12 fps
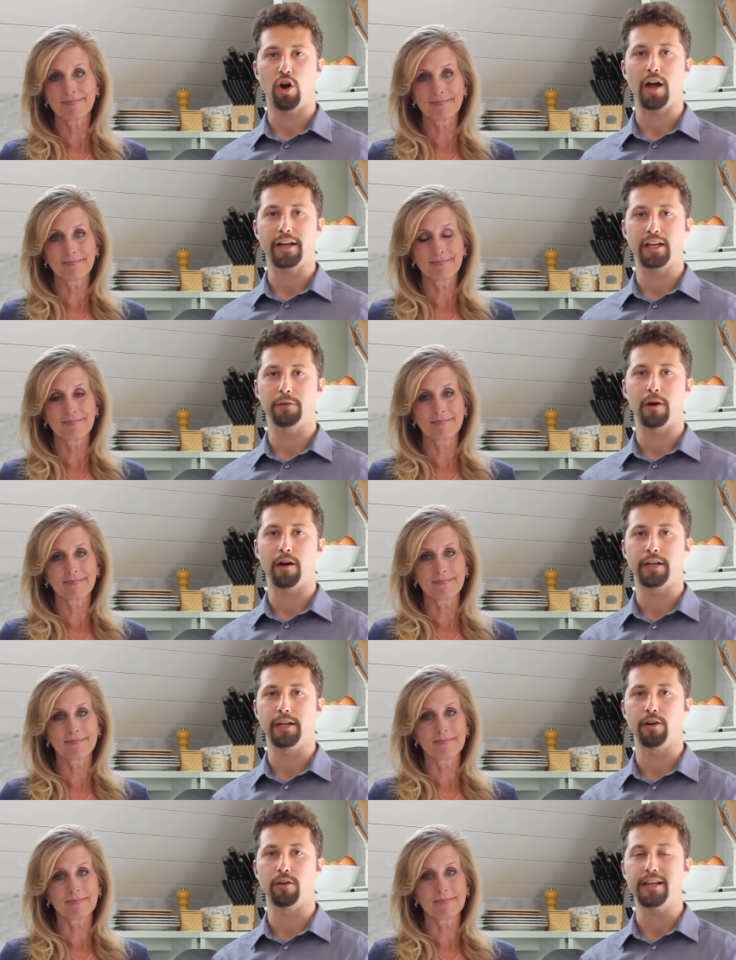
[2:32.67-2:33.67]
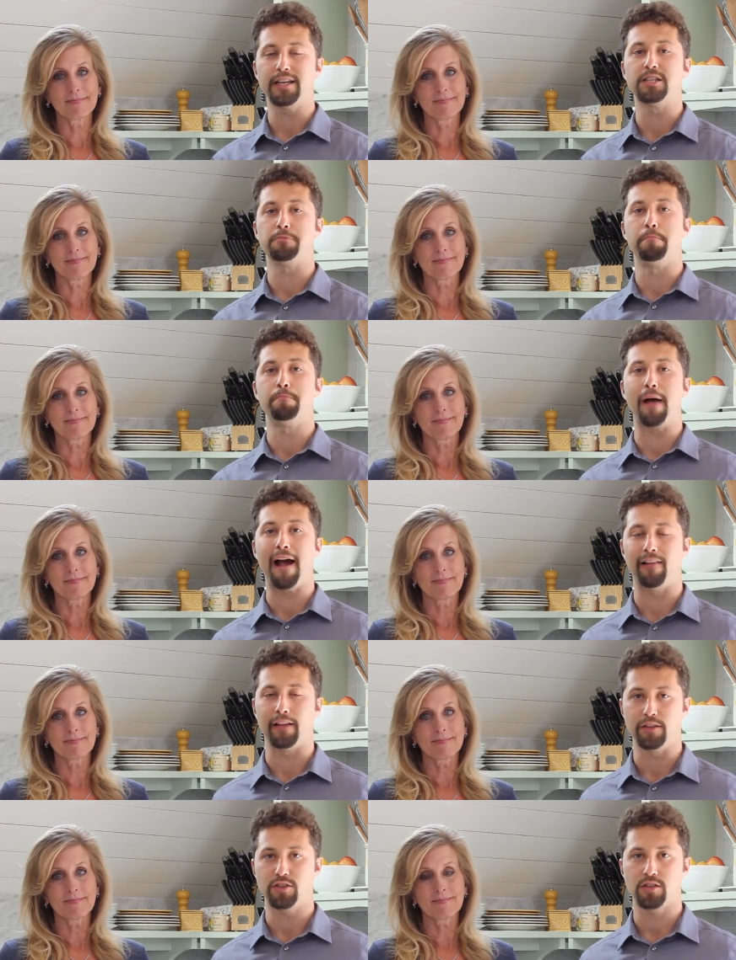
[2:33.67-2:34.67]
Speaker 1: talking about here is
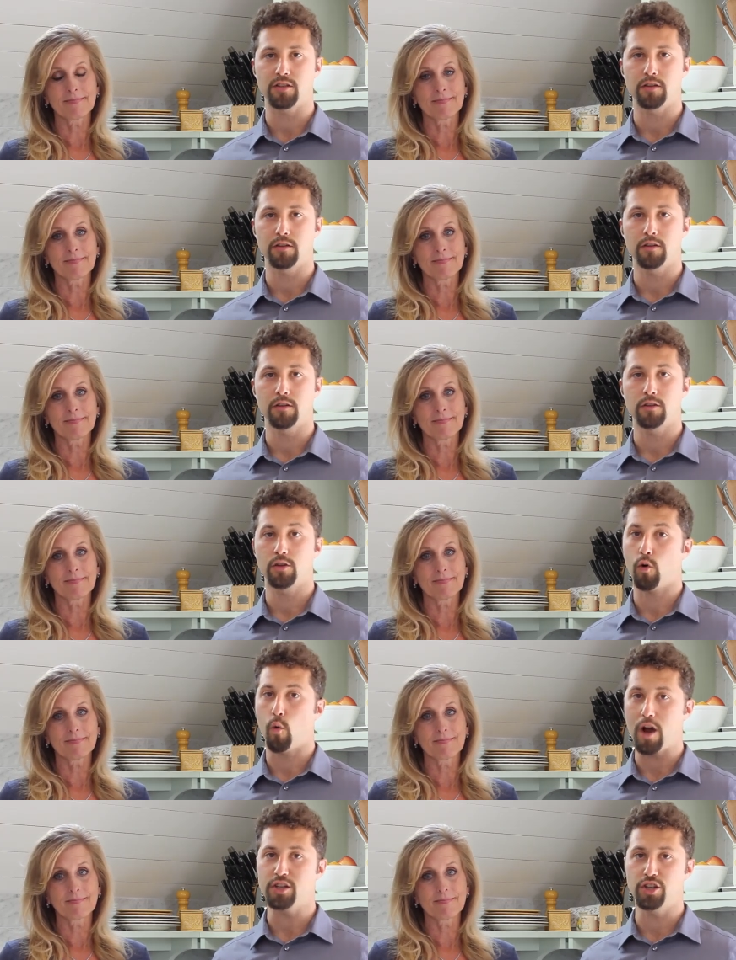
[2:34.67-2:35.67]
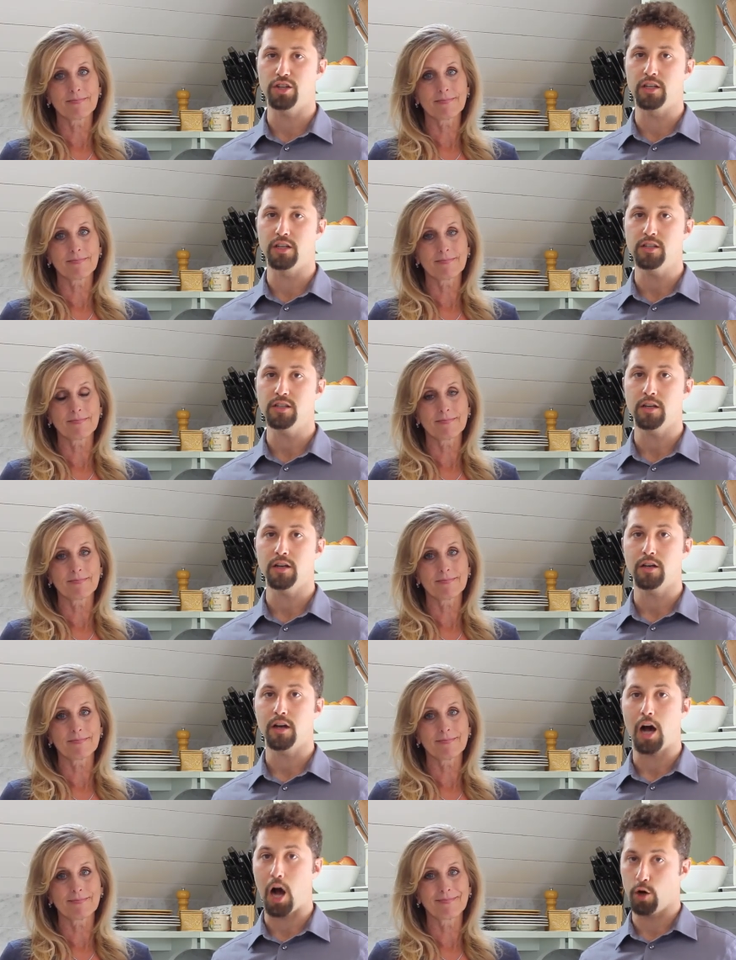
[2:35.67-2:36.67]
balance. The question is,
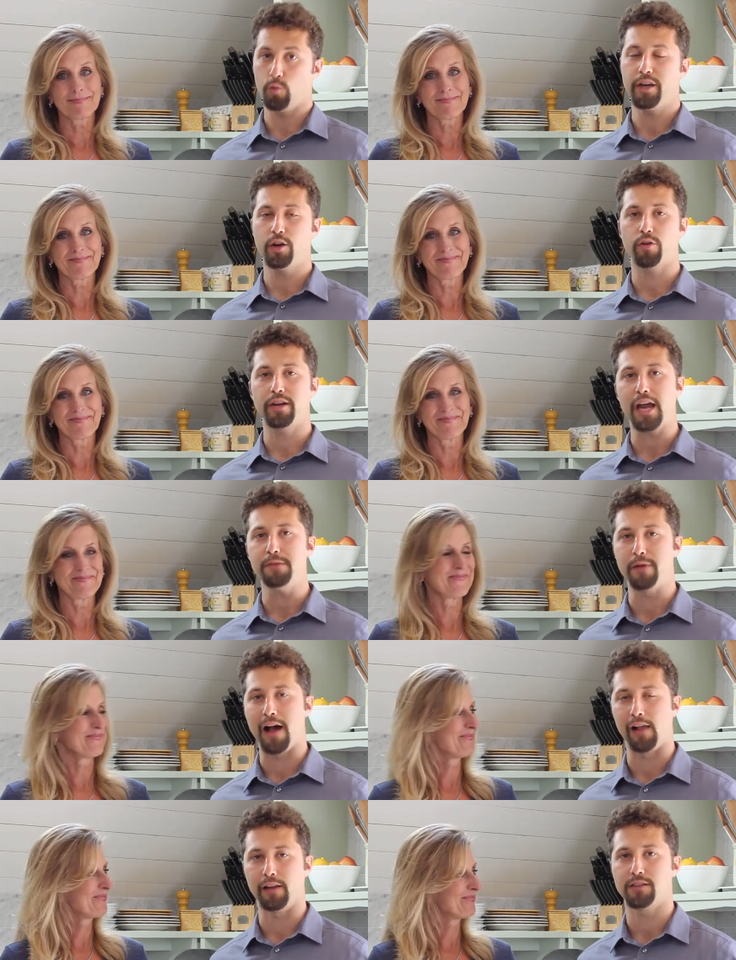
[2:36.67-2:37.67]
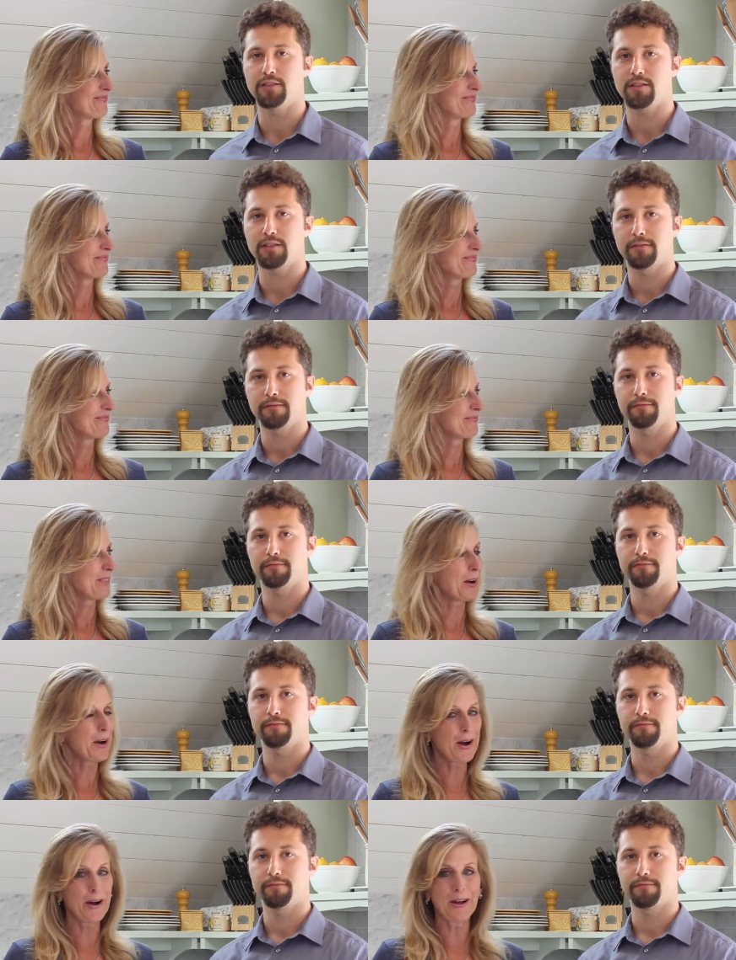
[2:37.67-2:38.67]
how do we create balance?
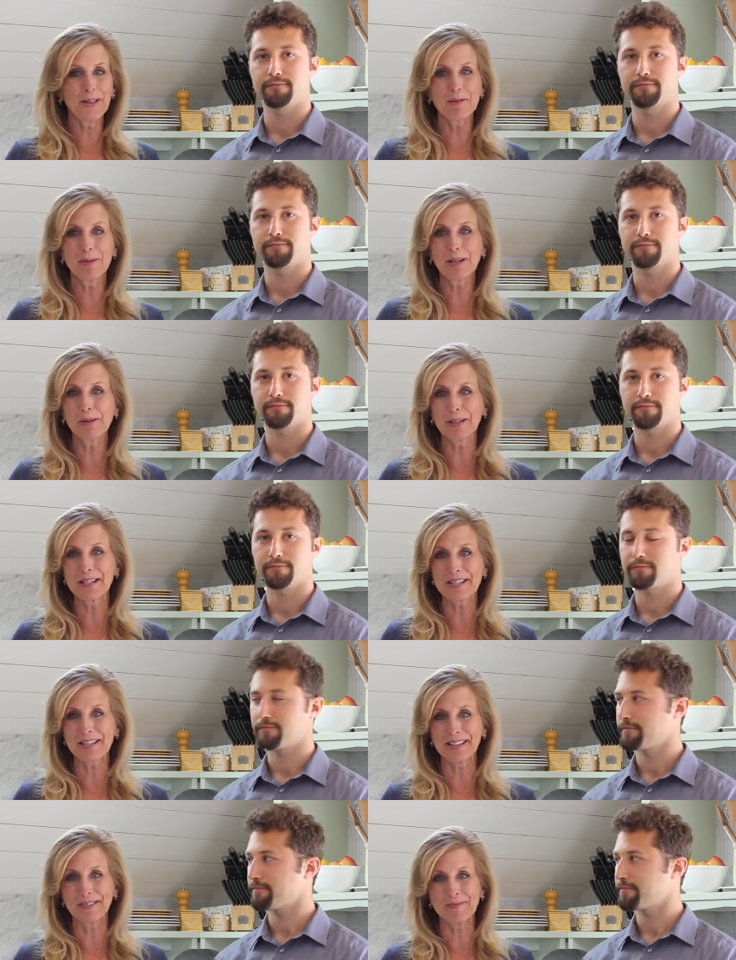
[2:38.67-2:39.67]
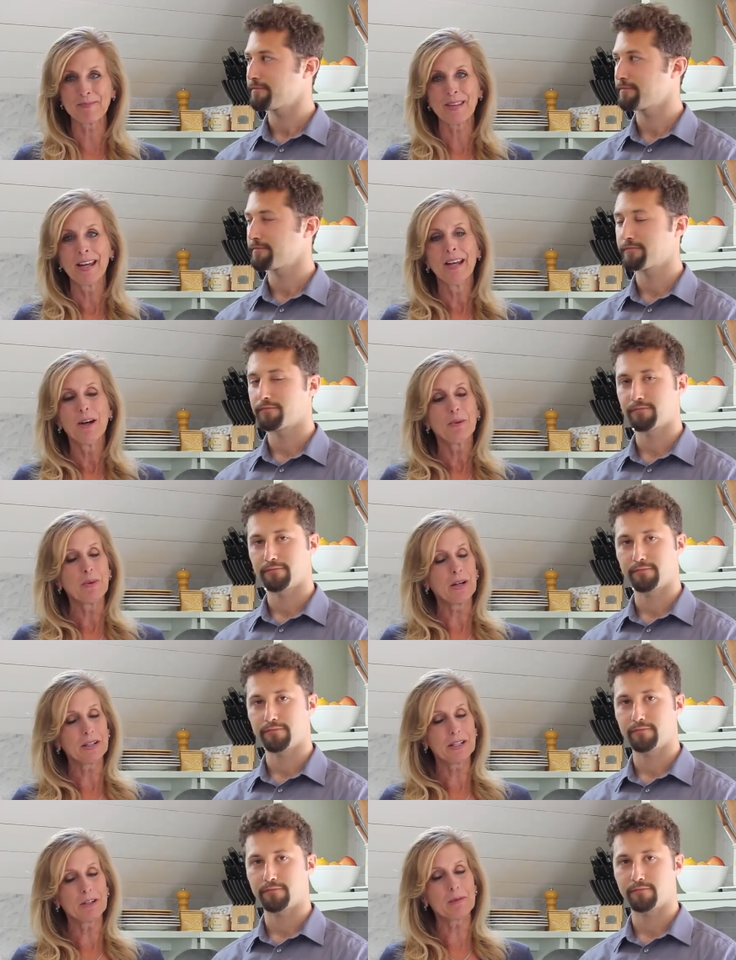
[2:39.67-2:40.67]
Speaker 2: Ah, the big question.
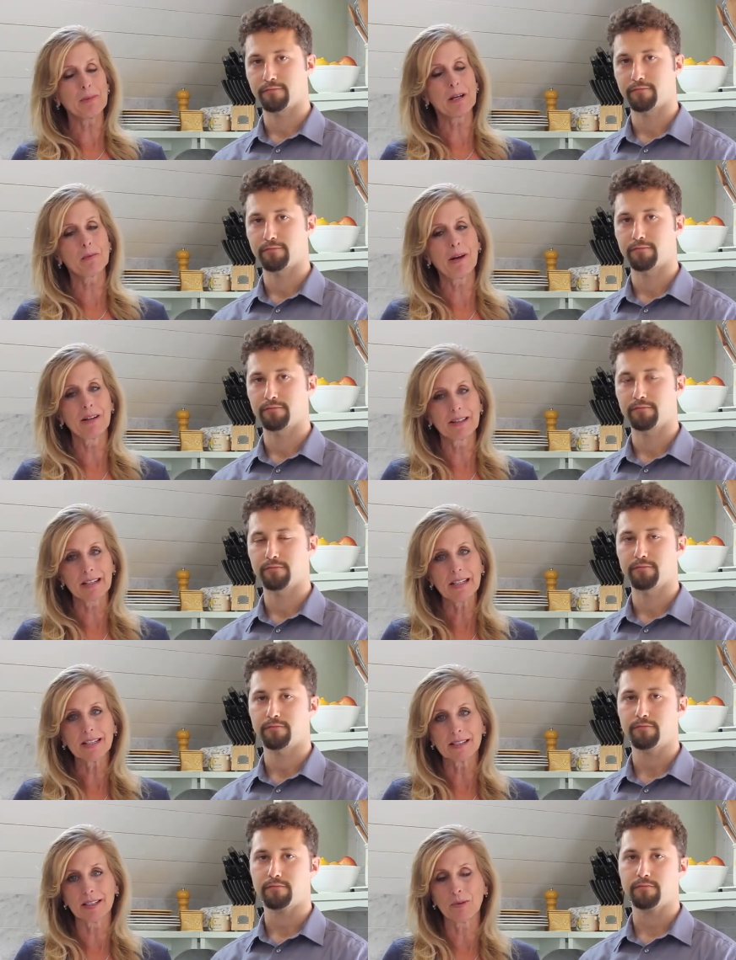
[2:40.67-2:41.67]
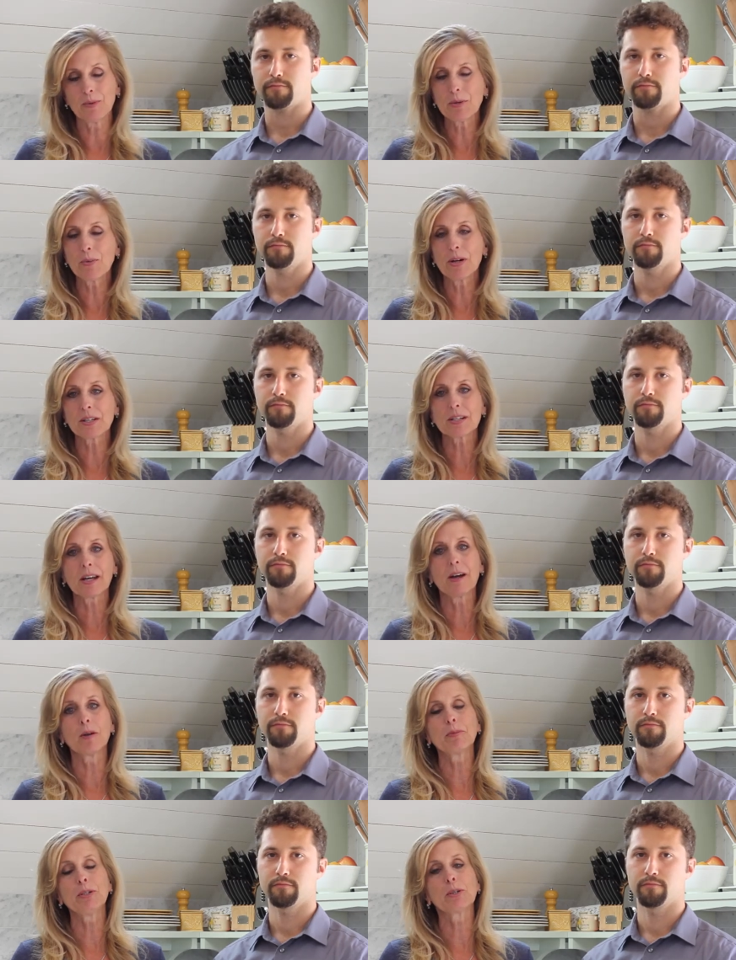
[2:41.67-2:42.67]
Well, here at Metabolic Healing, we want to
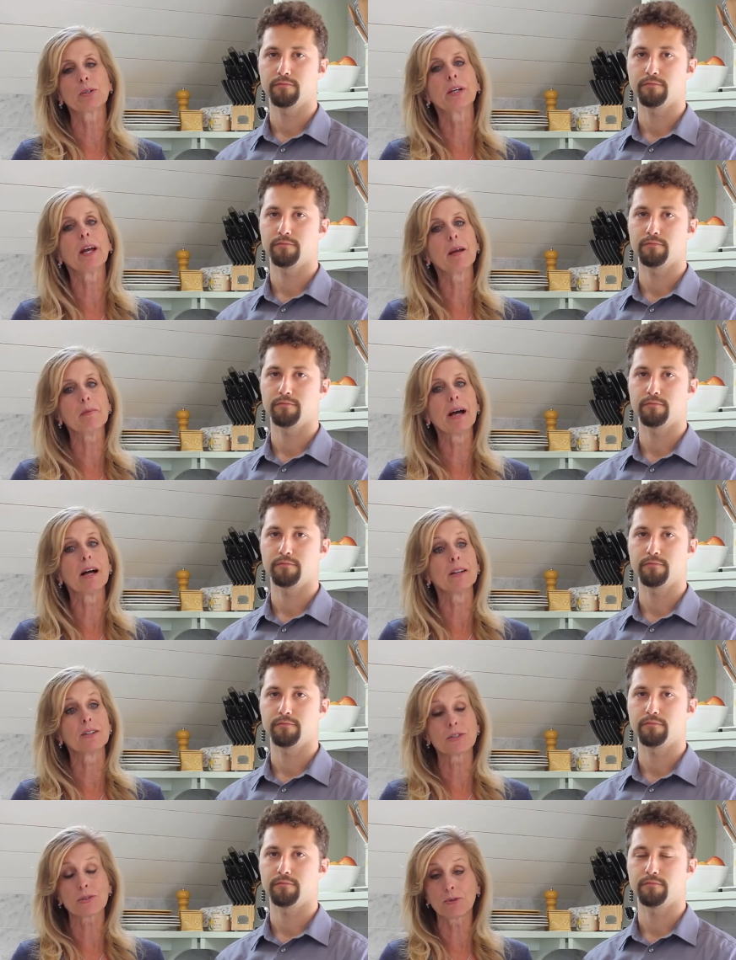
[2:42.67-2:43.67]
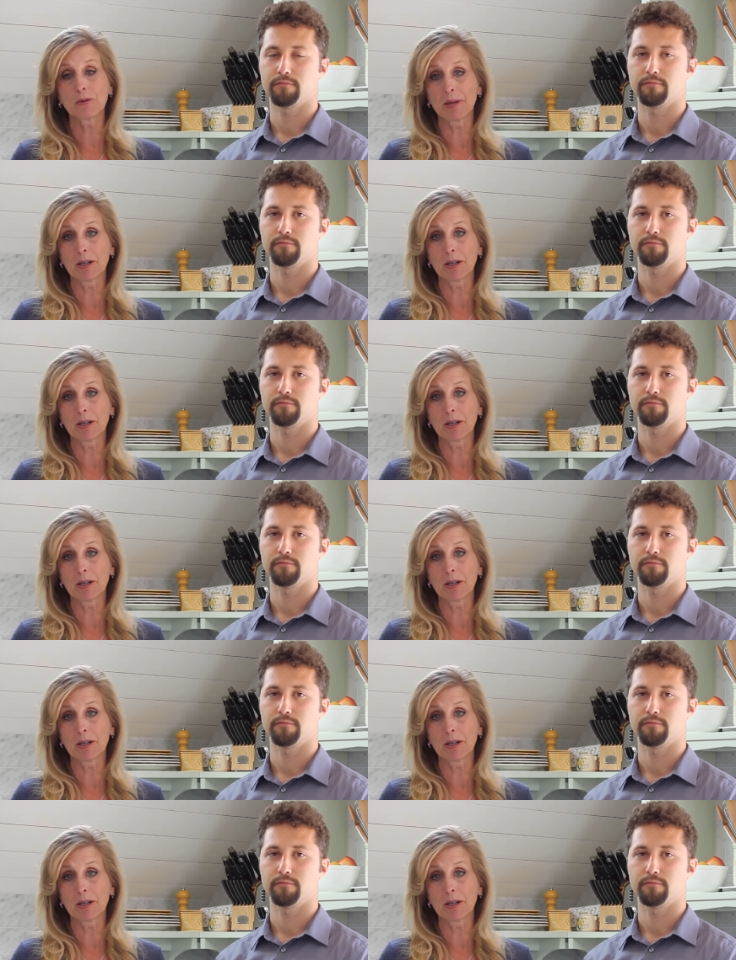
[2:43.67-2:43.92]
help you create balance through